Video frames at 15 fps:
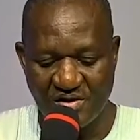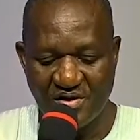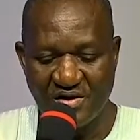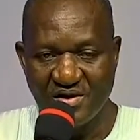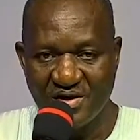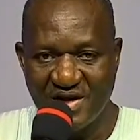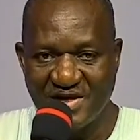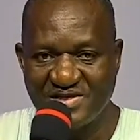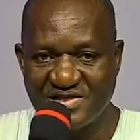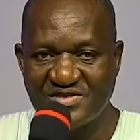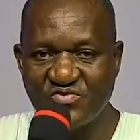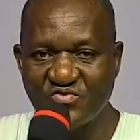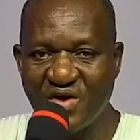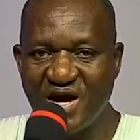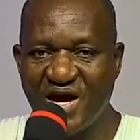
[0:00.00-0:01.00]
That is
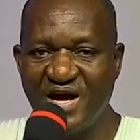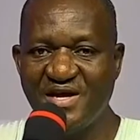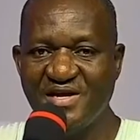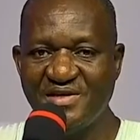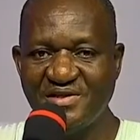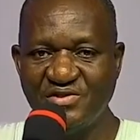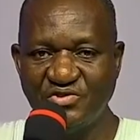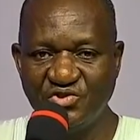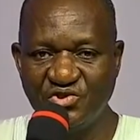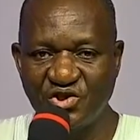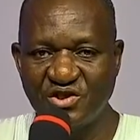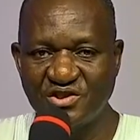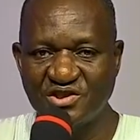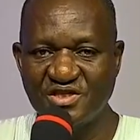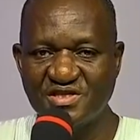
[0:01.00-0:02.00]
why in
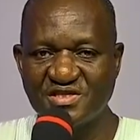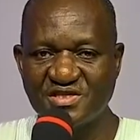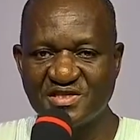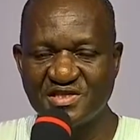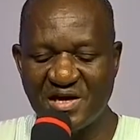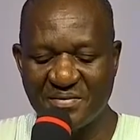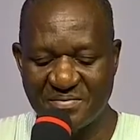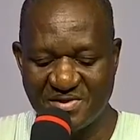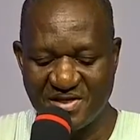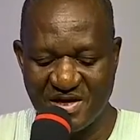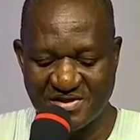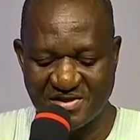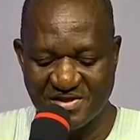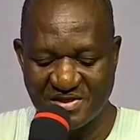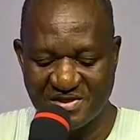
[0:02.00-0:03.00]
Judges chapter
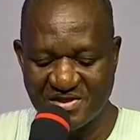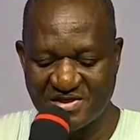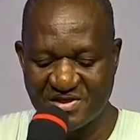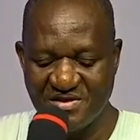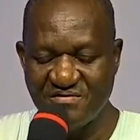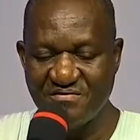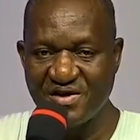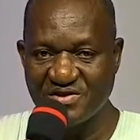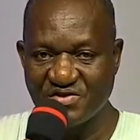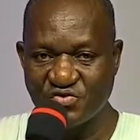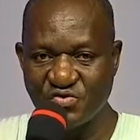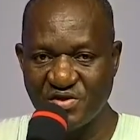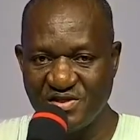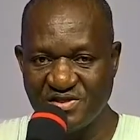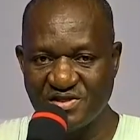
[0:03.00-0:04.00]
16 verse
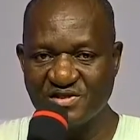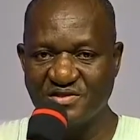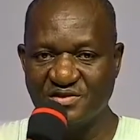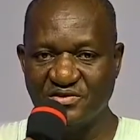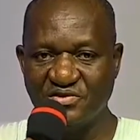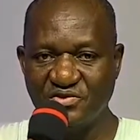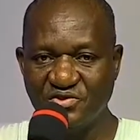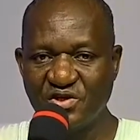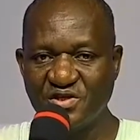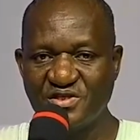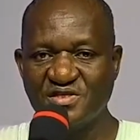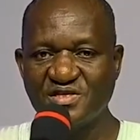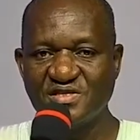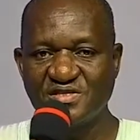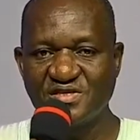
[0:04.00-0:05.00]
20,
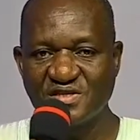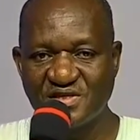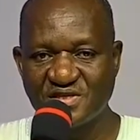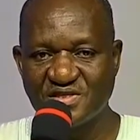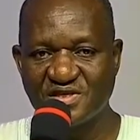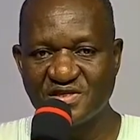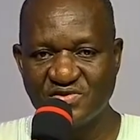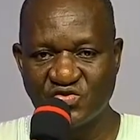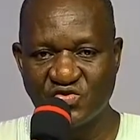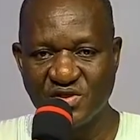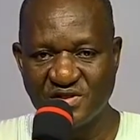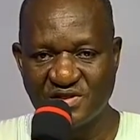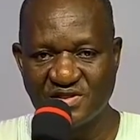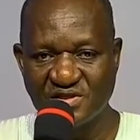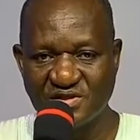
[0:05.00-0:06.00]
Judges 16,
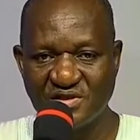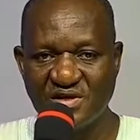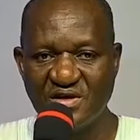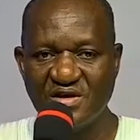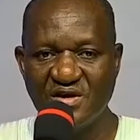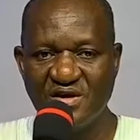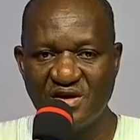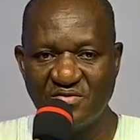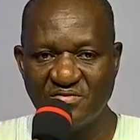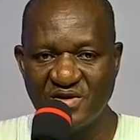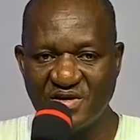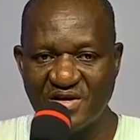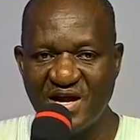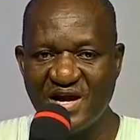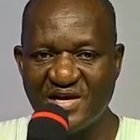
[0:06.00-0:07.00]
20, we
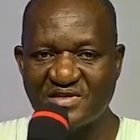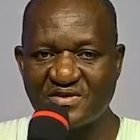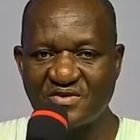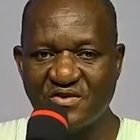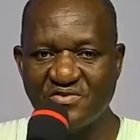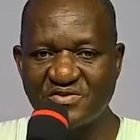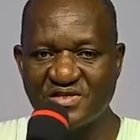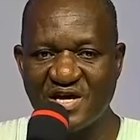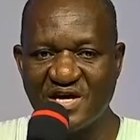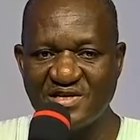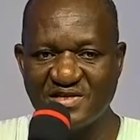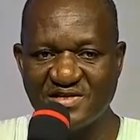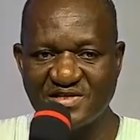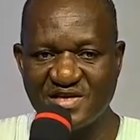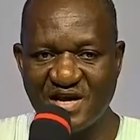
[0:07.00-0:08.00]
read
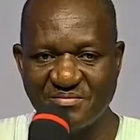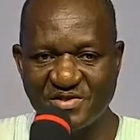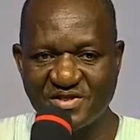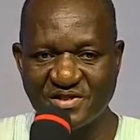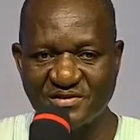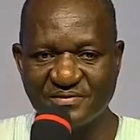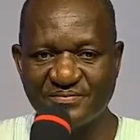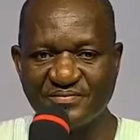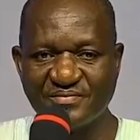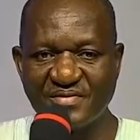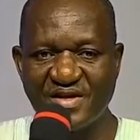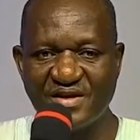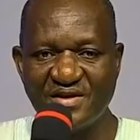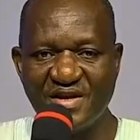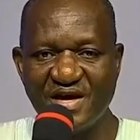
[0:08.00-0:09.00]
concerning Samson
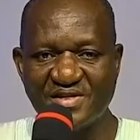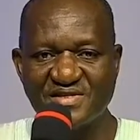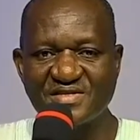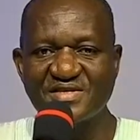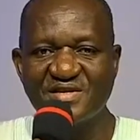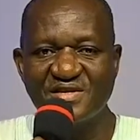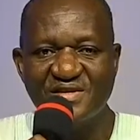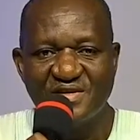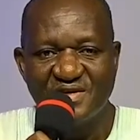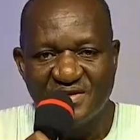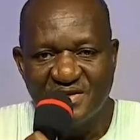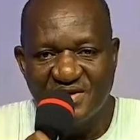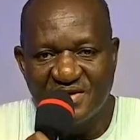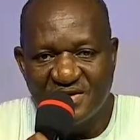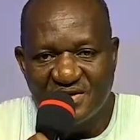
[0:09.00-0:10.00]
that
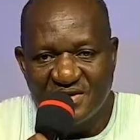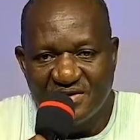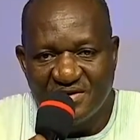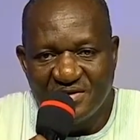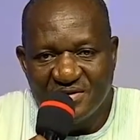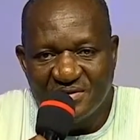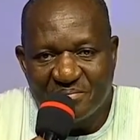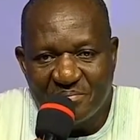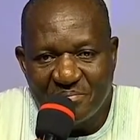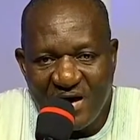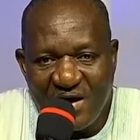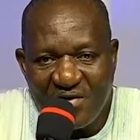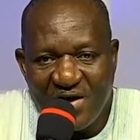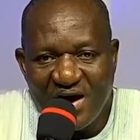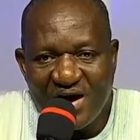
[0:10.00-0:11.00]
the
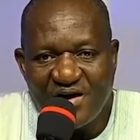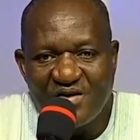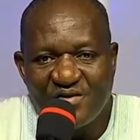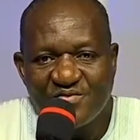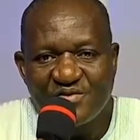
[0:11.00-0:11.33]
power of